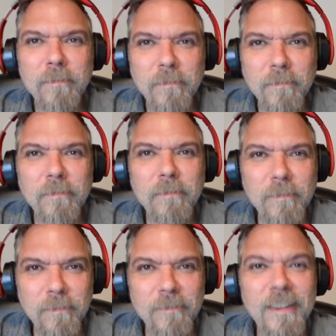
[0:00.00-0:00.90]

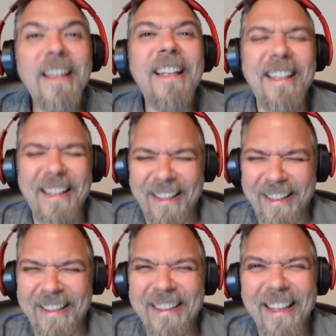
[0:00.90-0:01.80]

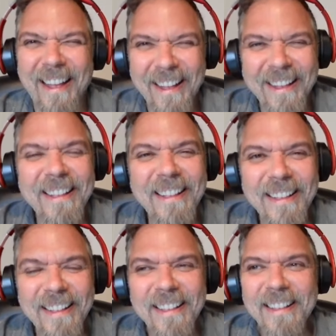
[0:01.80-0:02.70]

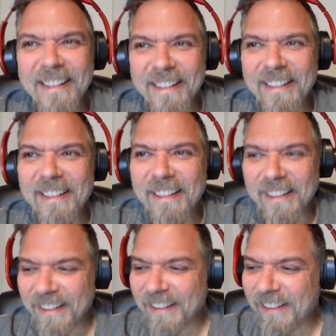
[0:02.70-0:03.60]

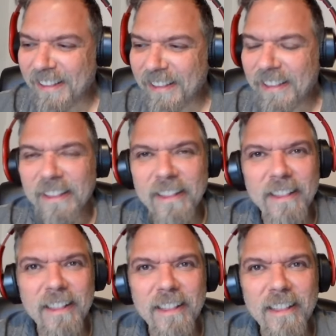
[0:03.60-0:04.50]

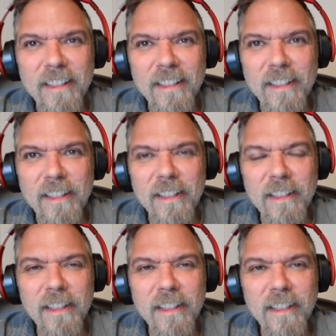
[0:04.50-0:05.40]

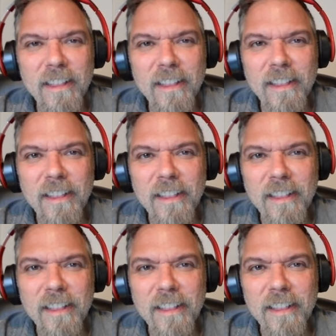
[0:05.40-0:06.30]

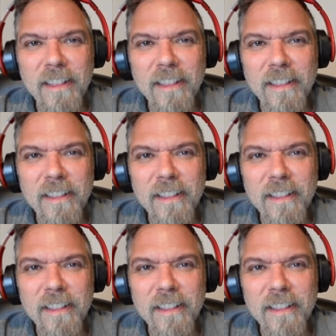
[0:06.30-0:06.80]
This person isn't speaking.